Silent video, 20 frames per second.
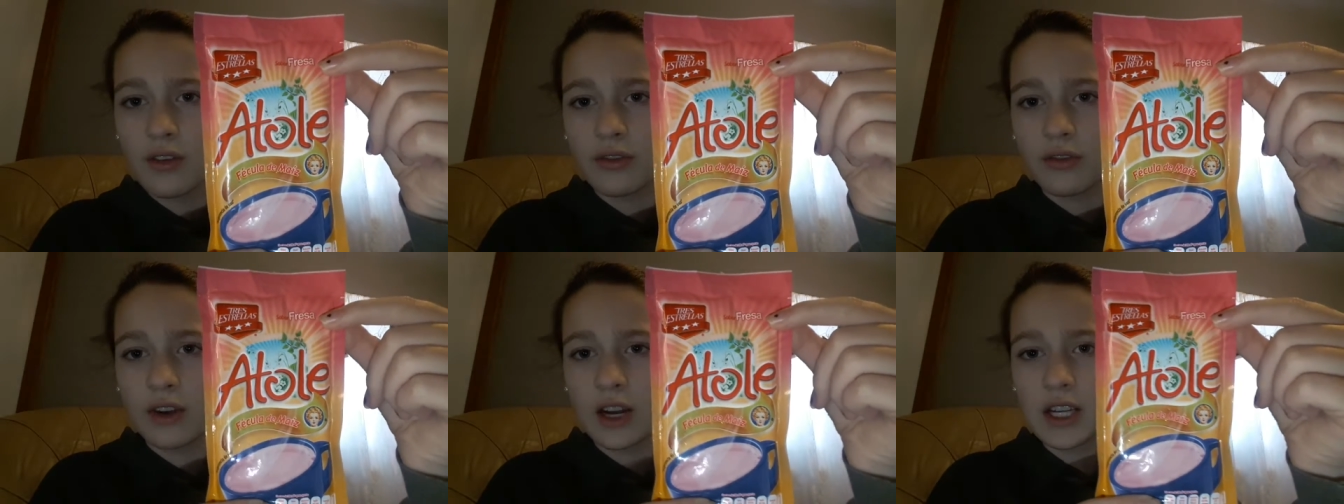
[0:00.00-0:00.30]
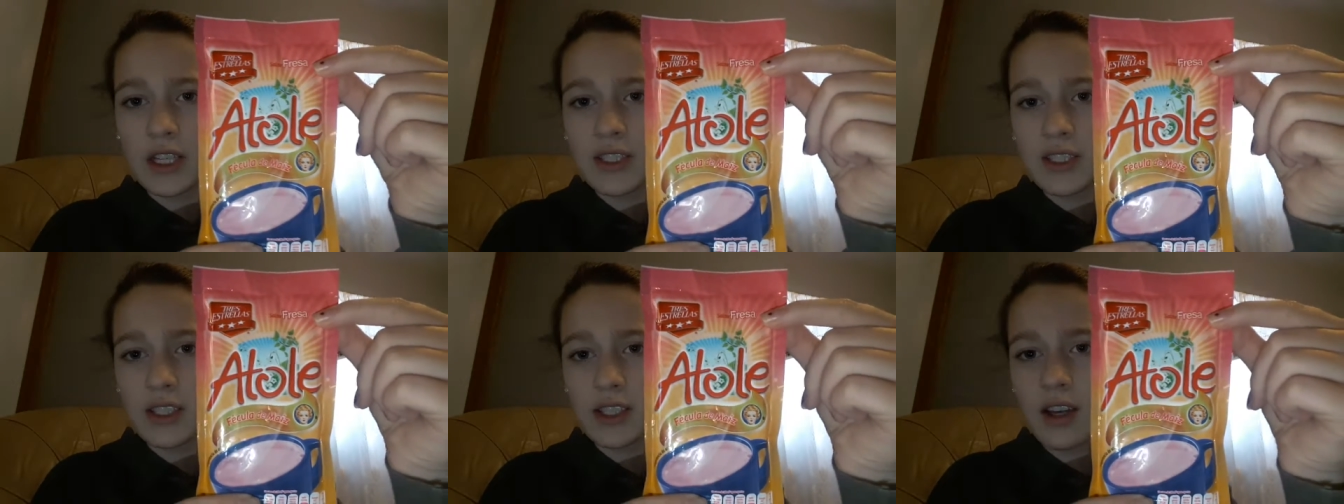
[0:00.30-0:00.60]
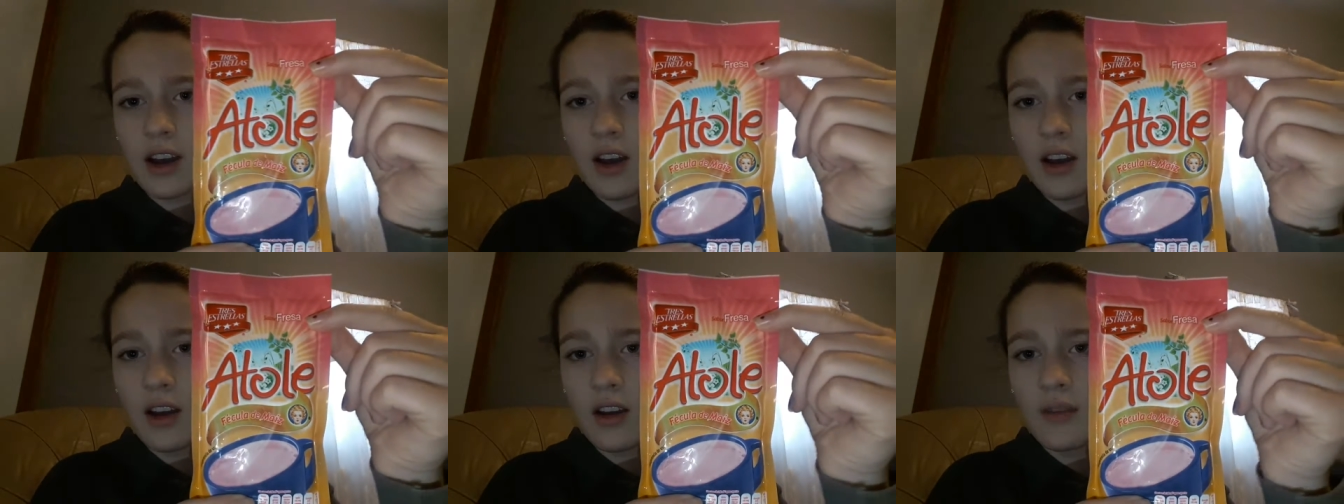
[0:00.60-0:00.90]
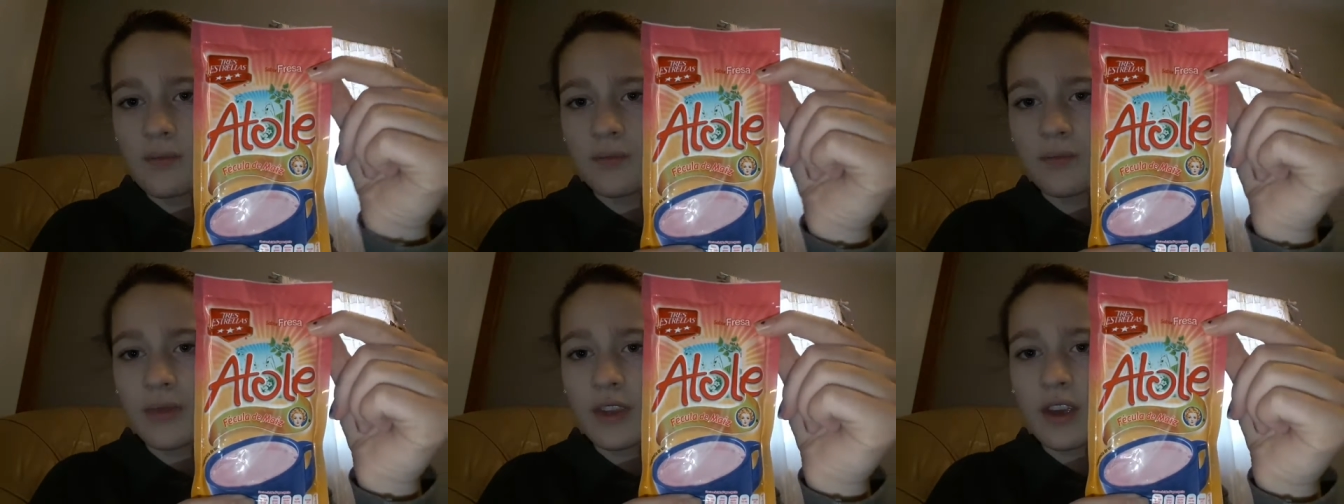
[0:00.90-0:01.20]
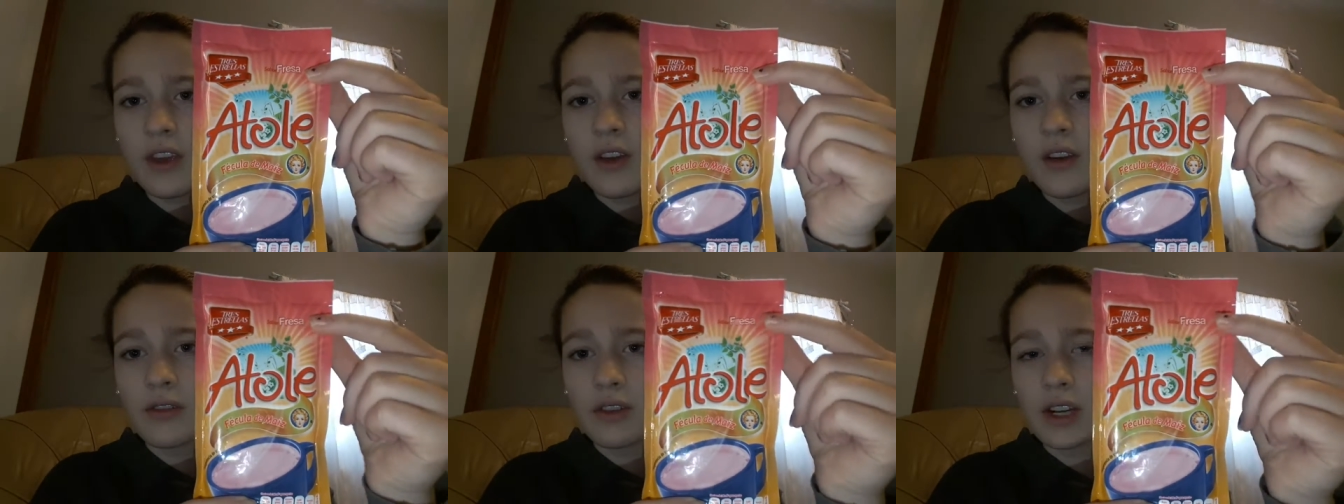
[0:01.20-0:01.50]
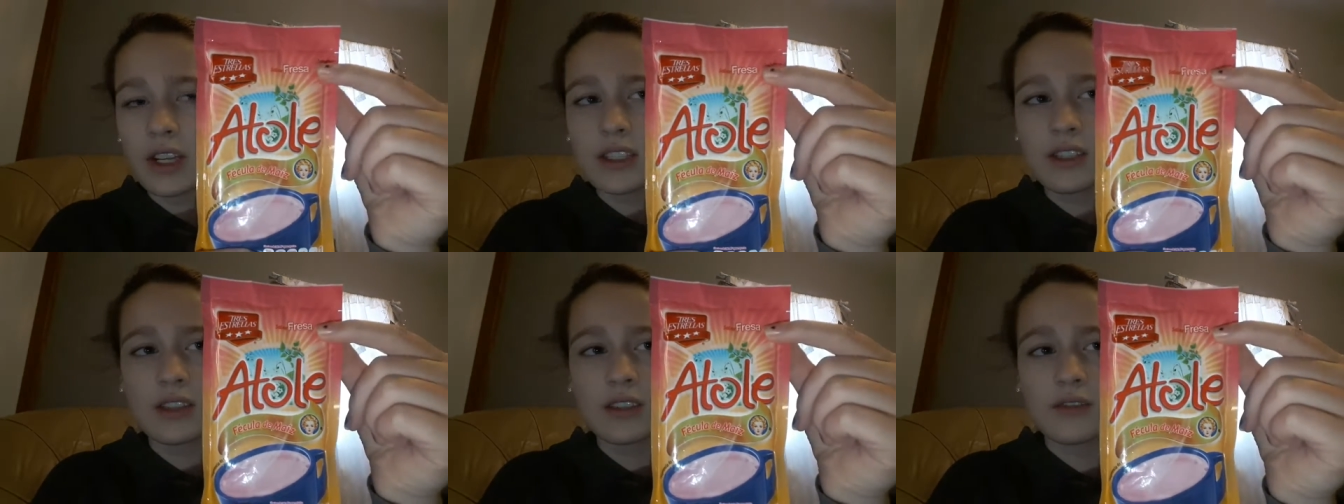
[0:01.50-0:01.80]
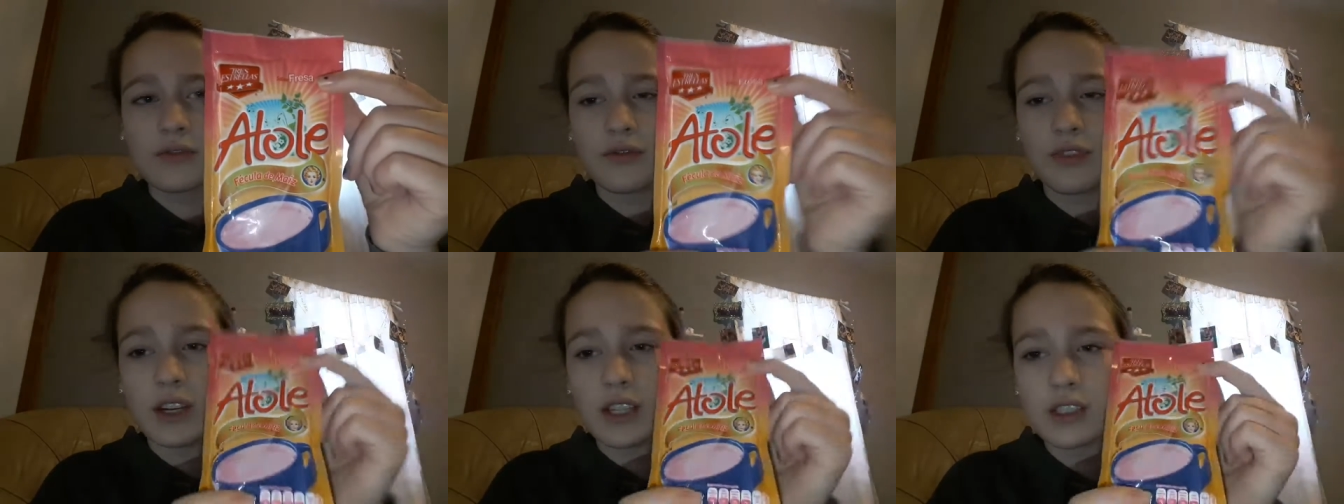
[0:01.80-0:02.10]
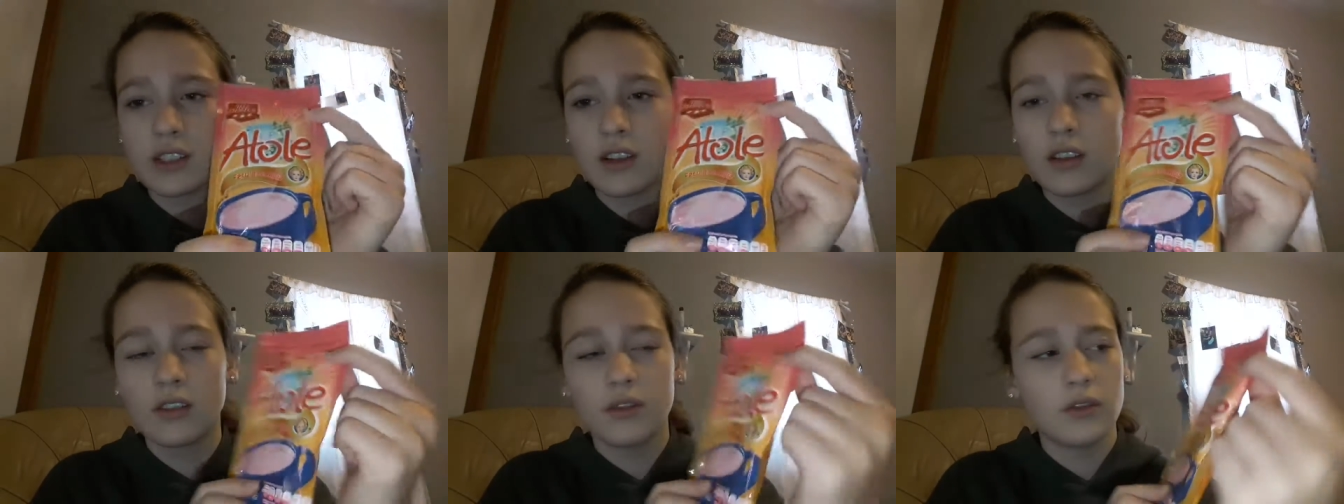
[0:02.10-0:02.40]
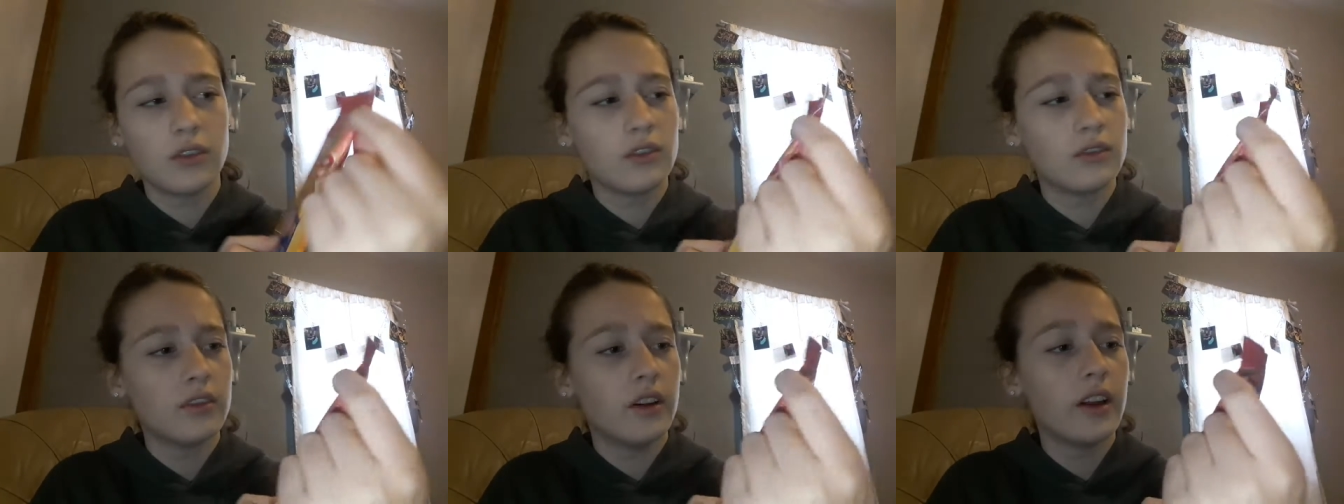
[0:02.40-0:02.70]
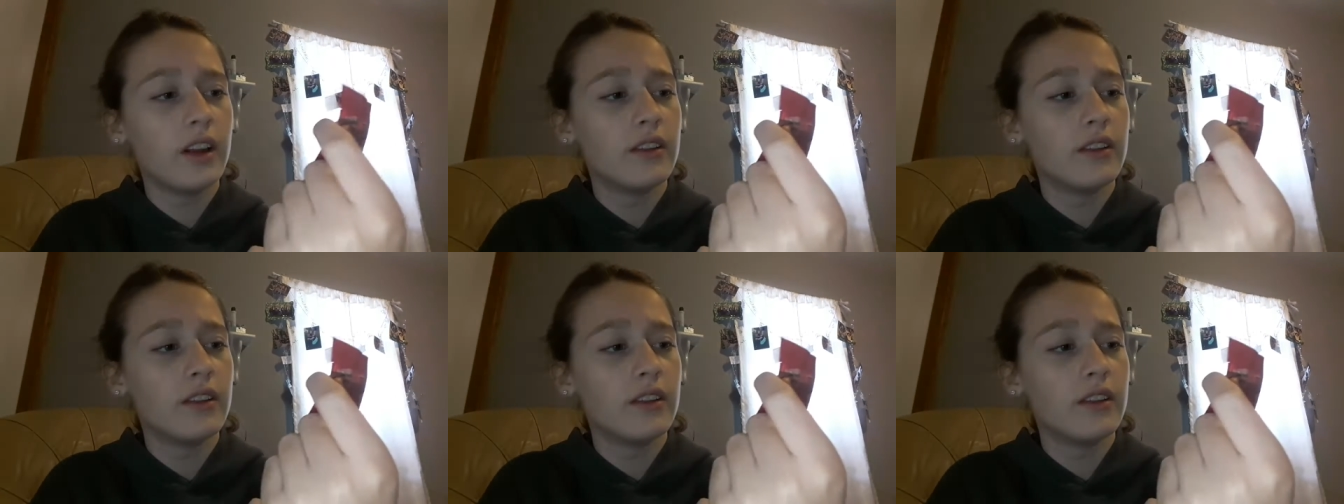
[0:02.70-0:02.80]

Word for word: fresca, fres, fresa, what,